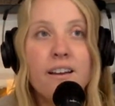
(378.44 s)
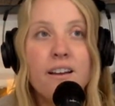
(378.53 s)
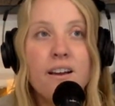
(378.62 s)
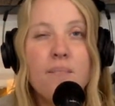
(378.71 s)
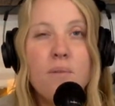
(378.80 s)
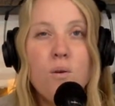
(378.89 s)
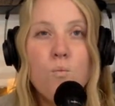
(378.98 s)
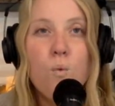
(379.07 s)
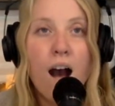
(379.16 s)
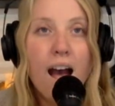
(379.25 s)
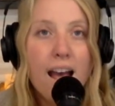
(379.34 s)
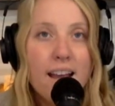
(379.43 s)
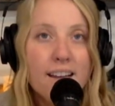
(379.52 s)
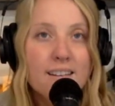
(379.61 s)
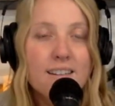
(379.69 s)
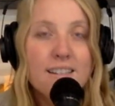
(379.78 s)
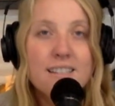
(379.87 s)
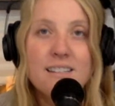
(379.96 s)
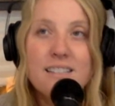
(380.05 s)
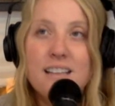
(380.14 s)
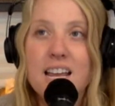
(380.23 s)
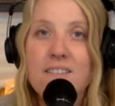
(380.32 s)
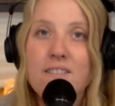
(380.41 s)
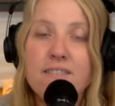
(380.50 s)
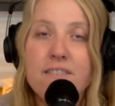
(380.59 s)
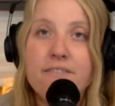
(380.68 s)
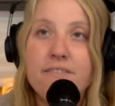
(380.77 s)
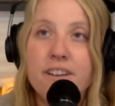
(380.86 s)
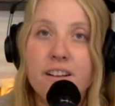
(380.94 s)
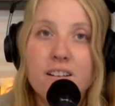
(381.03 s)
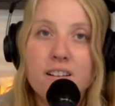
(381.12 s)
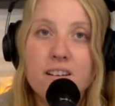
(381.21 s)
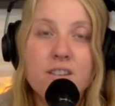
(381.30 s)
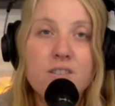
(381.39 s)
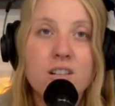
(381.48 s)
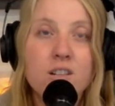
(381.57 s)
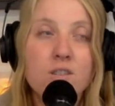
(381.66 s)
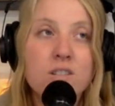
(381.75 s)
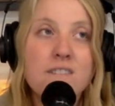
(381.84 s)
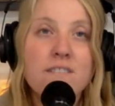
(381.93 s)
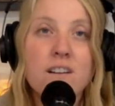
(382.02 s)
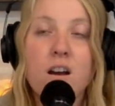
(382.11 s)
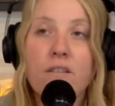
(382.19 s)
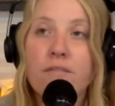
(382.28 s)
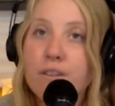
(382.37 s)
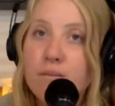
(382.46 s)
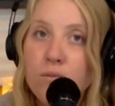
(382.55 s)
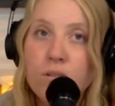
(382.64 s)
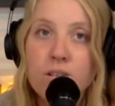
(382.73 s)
But why? Does that even fulfill? Are those clothes even comfortable?